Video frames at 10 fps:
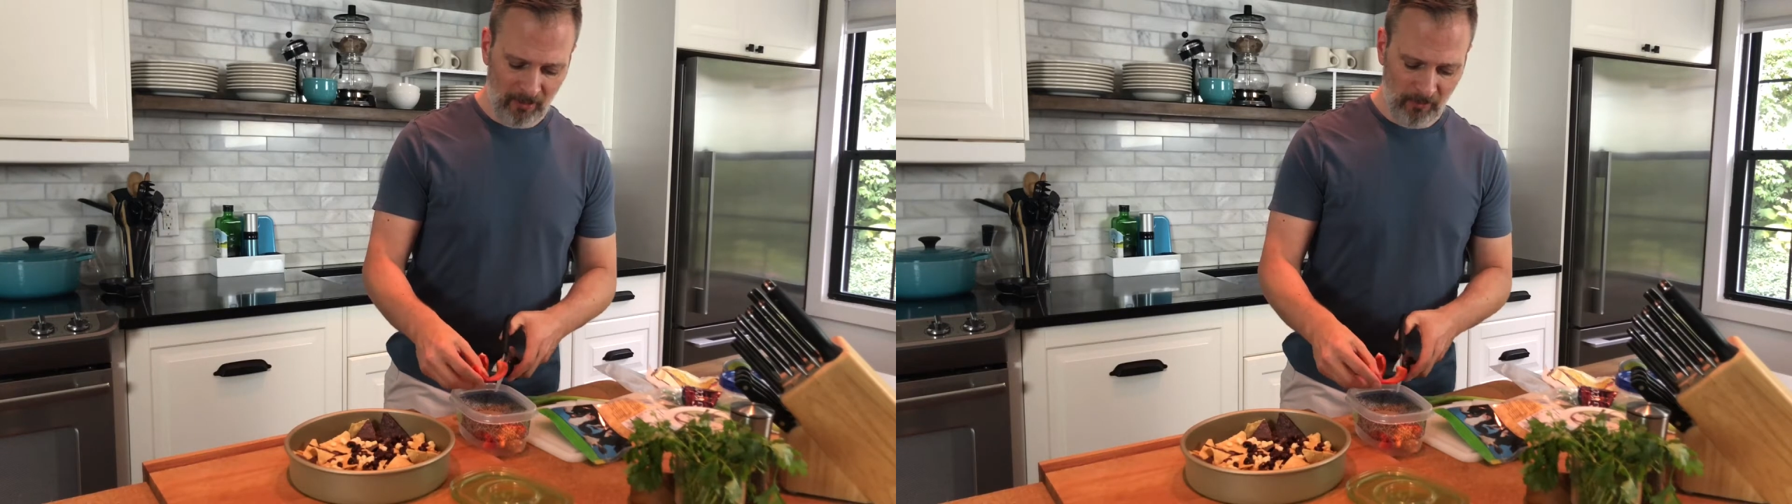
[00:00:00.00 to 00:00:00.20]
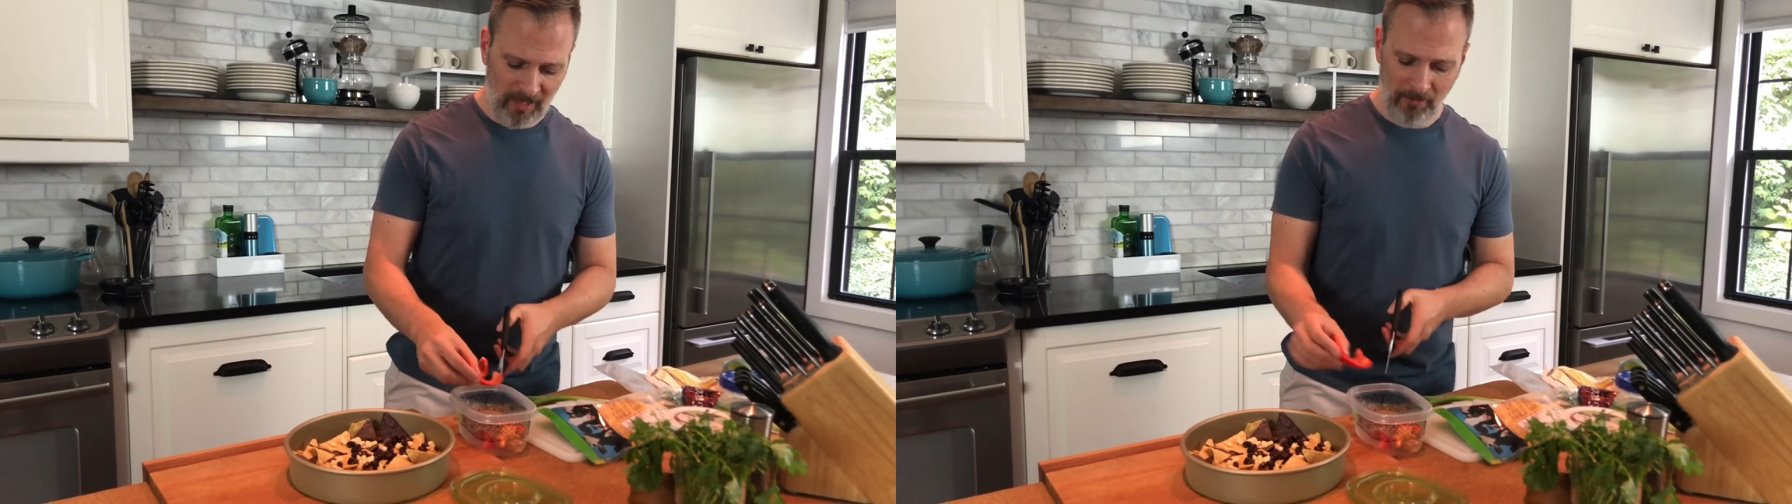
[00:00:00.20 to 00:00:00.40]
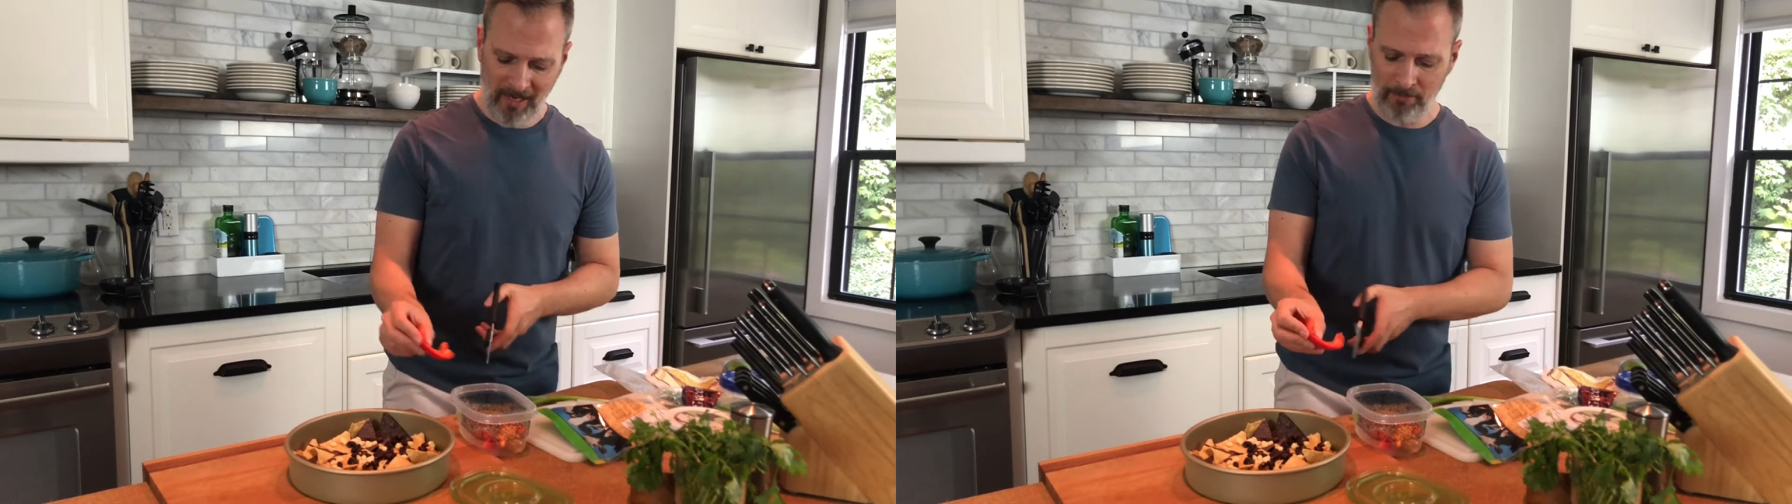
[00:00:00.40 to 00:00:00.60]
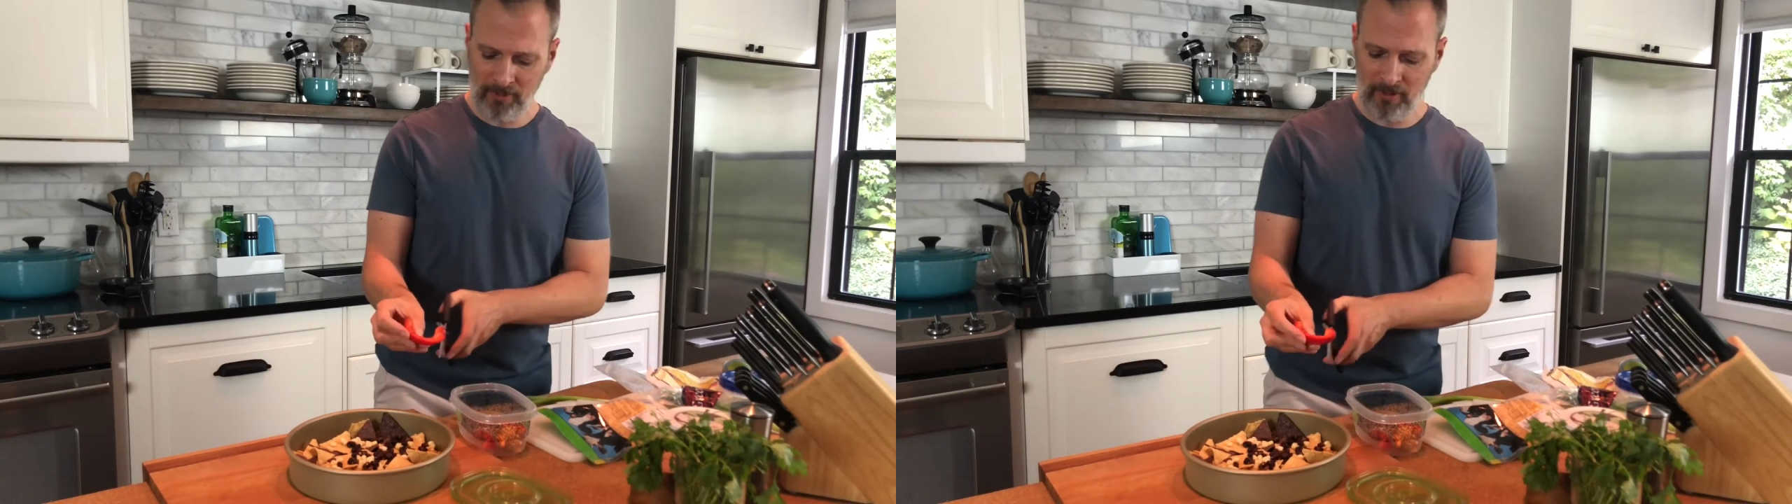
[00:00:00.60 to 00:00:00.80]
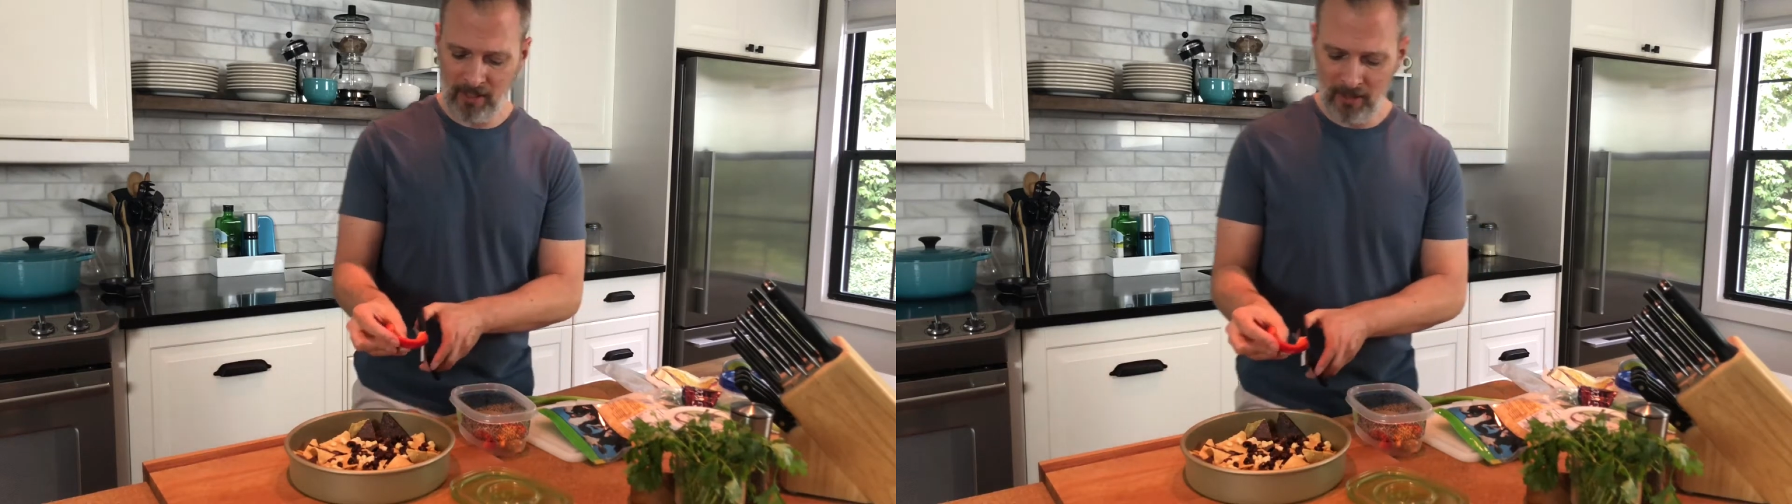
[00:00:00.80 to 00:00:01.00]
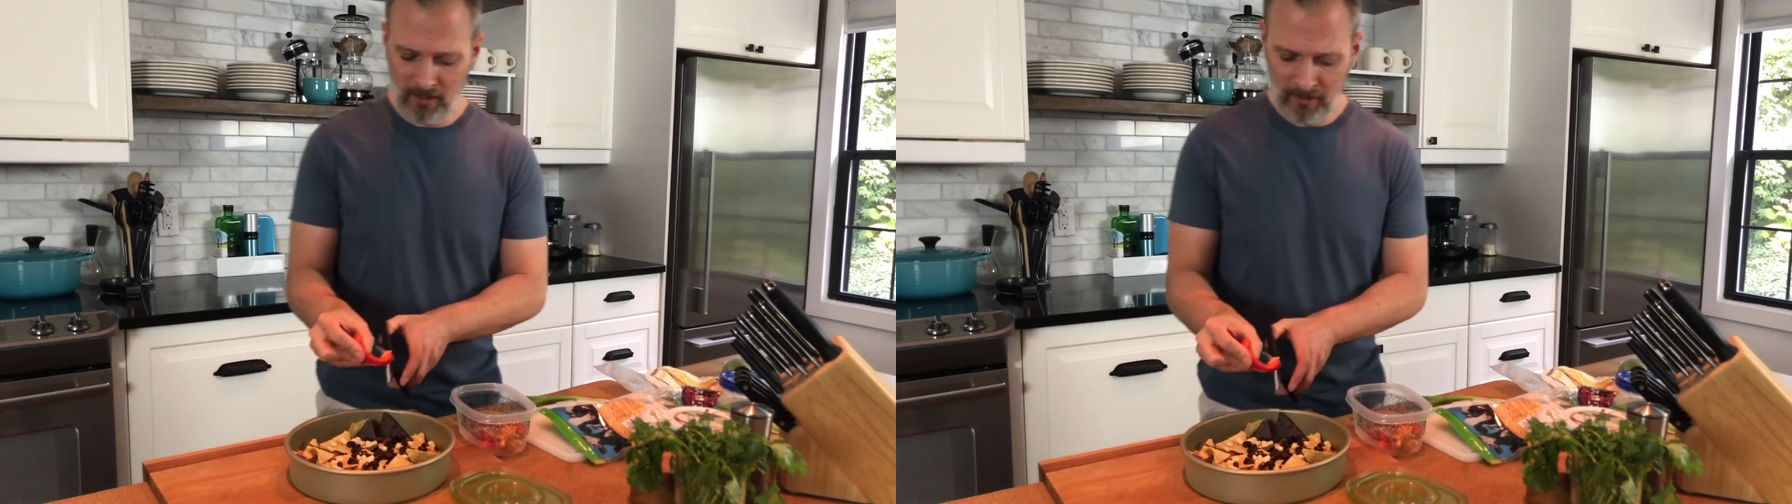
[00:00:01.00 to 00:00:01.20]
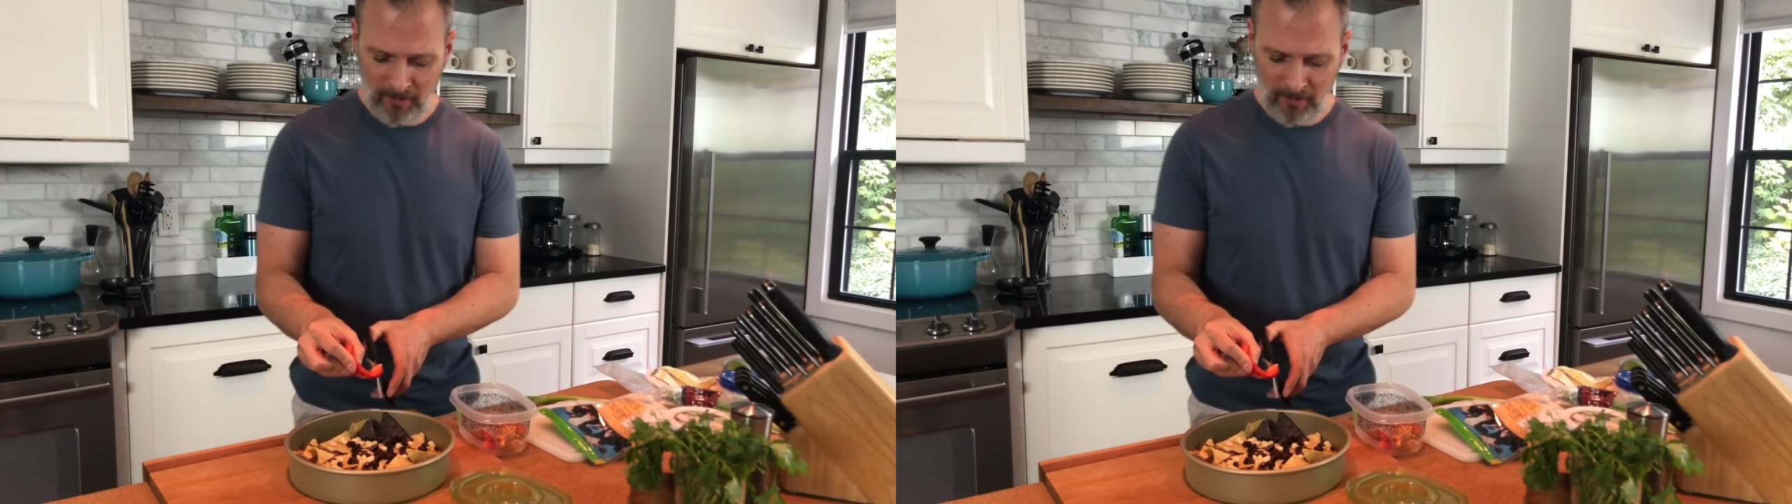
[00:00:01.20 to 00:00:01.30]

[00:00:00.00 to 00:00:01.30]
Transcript: red pepper here.